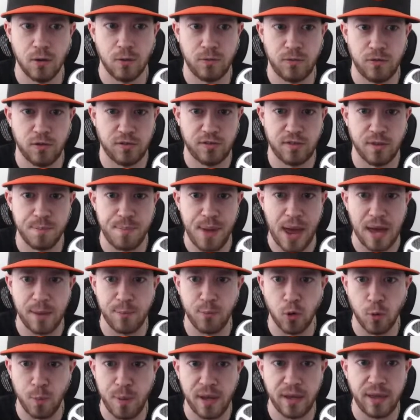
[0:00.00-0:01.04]
just the bad
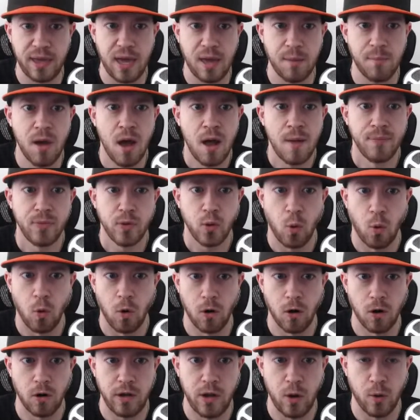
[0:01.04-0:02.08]
bullpen game,
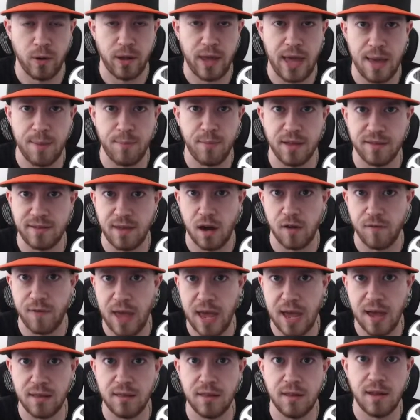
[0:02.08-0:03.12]
or, a game gets out of
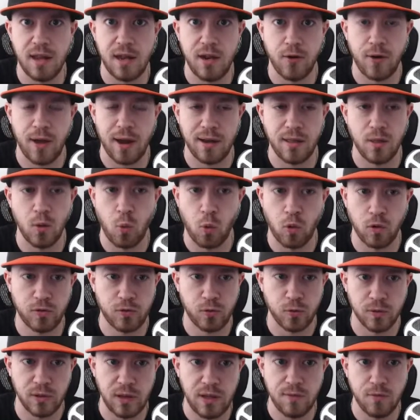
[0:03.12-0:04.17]
hand and then you're getting the worst
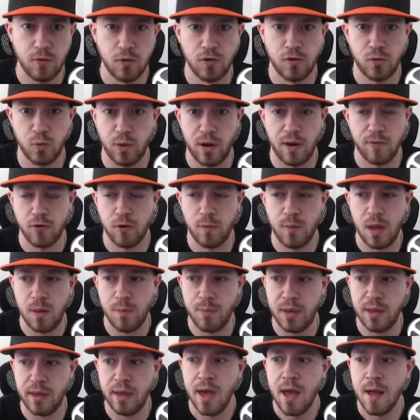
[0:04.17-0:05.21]
relievers, whatever it may
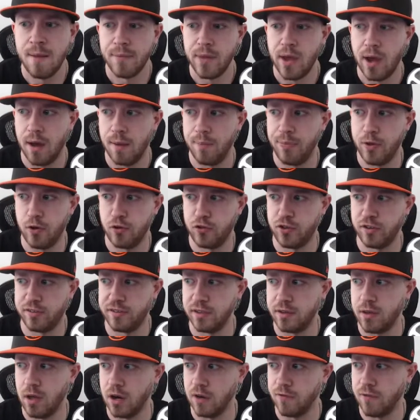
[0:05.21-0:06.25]
be. There's just a
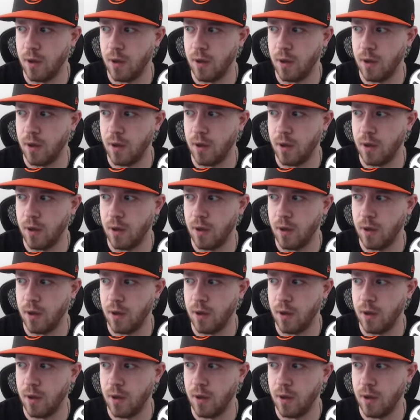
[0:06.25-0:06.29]
ton of